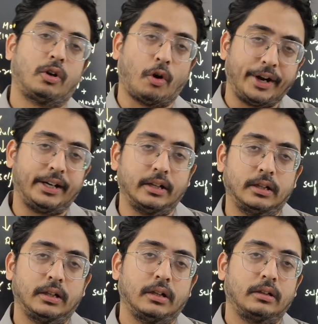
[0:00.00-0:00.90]
coined
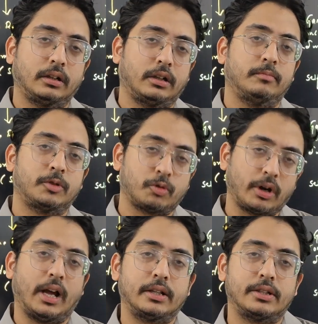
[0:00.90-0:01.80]
the term
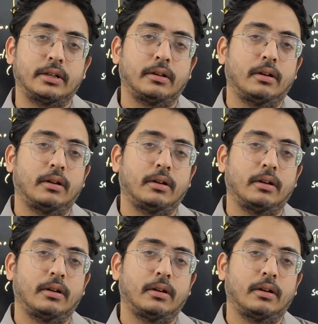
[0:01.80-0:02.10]
Swaraj